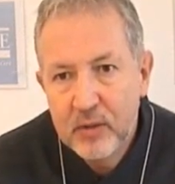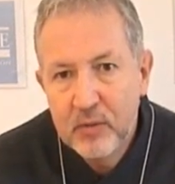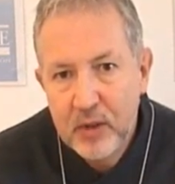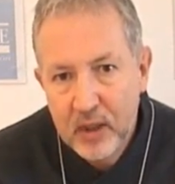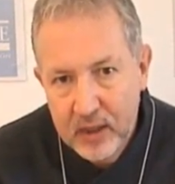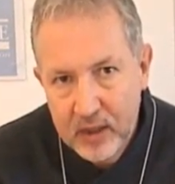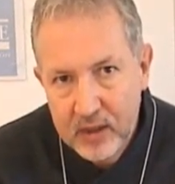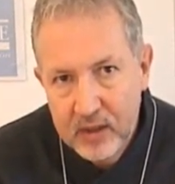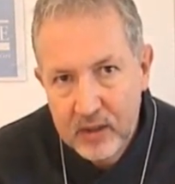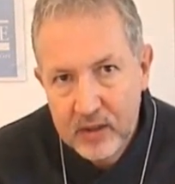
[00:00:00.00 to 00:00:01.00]
how to
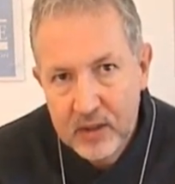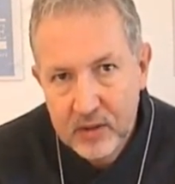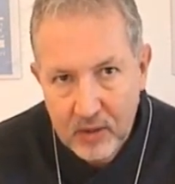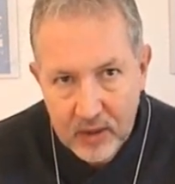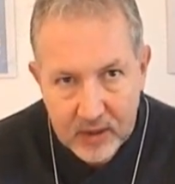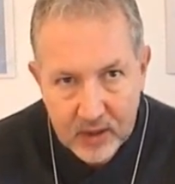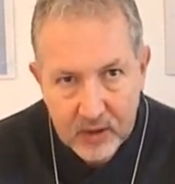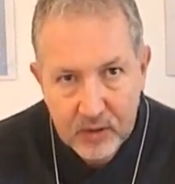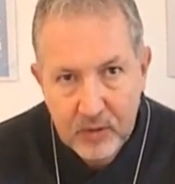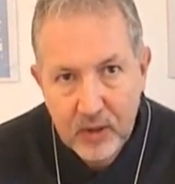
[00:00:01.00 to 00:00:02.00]
relearn to
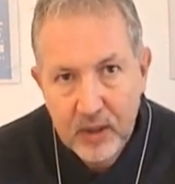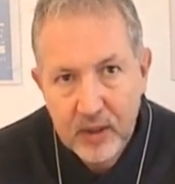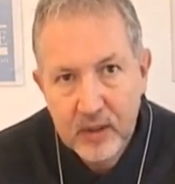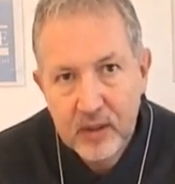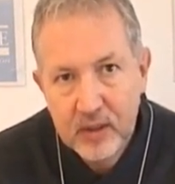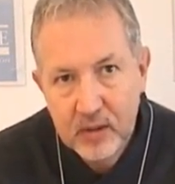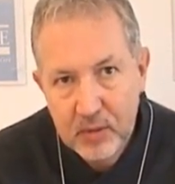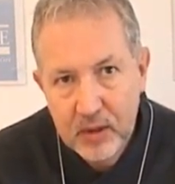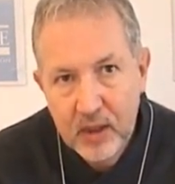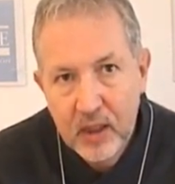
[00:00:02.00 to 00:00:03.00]
write, how to relearn
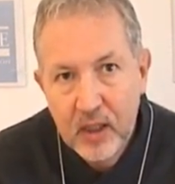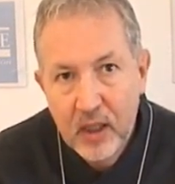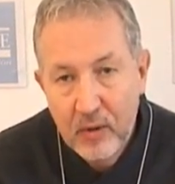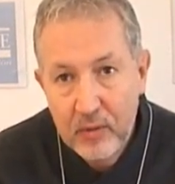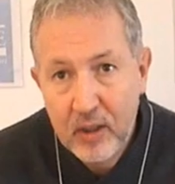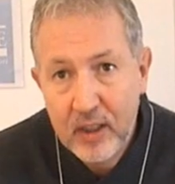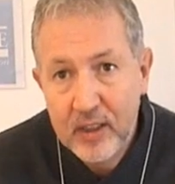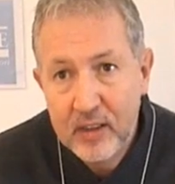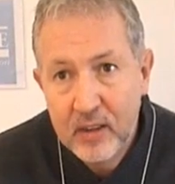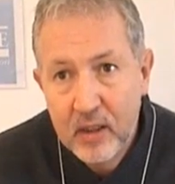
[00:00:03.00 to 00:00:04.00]
to speak, how to
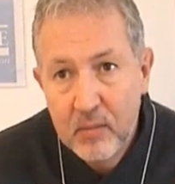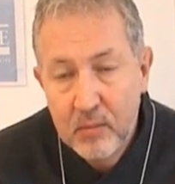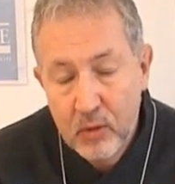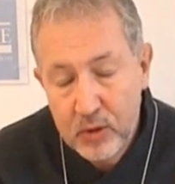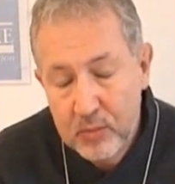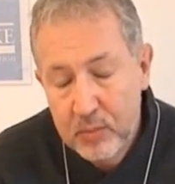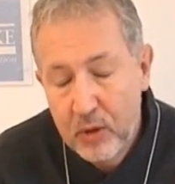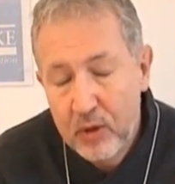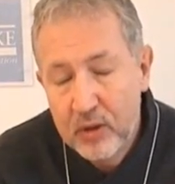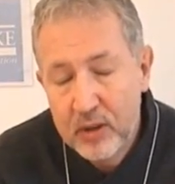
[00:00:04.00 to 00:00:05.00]
relearn,
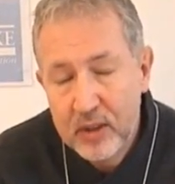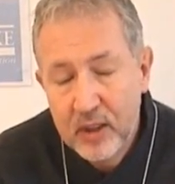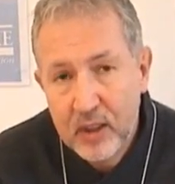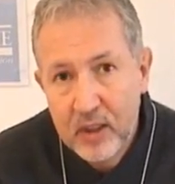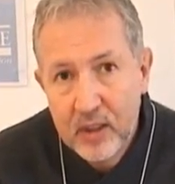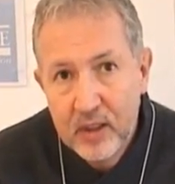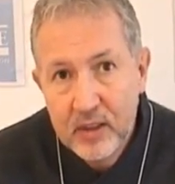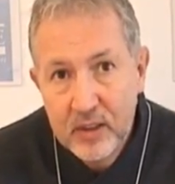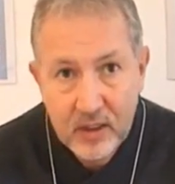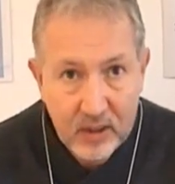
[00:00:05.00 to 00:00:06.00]
most importantly,
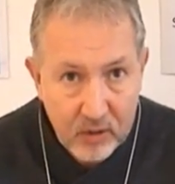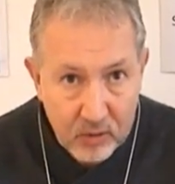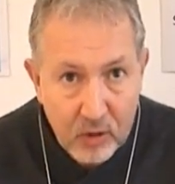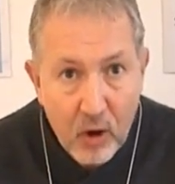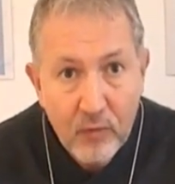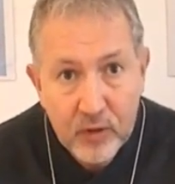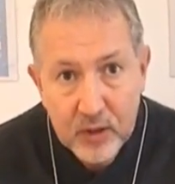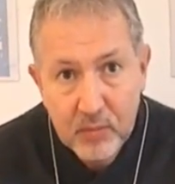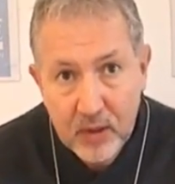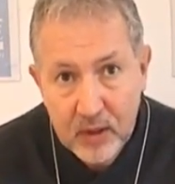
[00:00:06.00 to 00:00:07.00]
to get their own
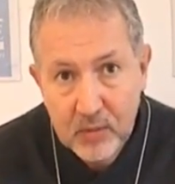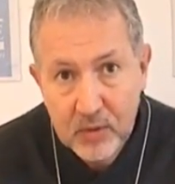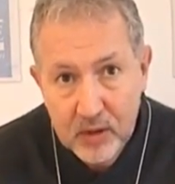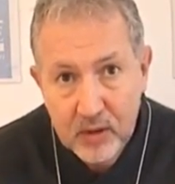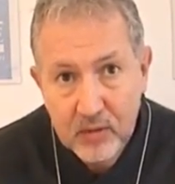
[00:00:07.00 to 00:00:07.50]
confidence back in